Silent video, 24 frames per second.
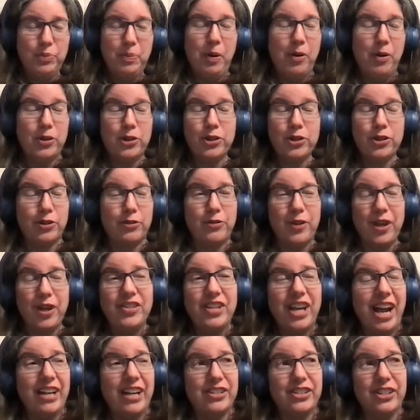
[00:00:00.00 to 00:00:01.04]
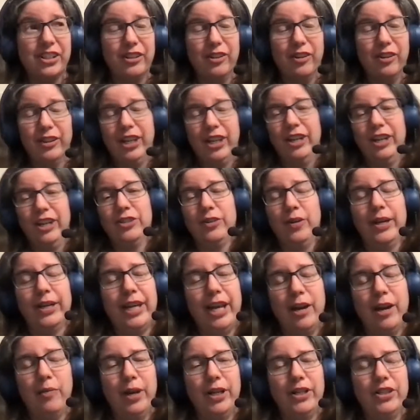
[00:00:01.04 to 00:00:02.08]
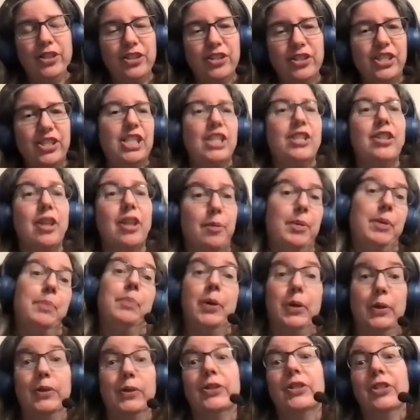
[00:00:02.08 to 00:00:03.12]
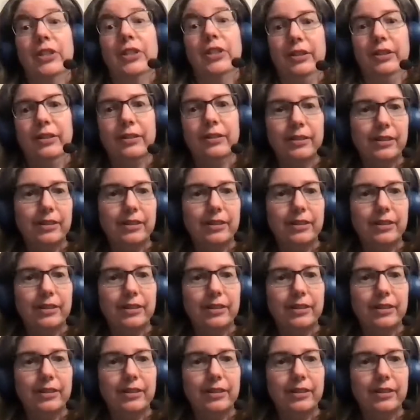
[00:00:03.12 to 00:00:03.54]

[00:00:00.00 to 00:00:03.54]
posters are fantastic looking. So I can't wait to see them in person.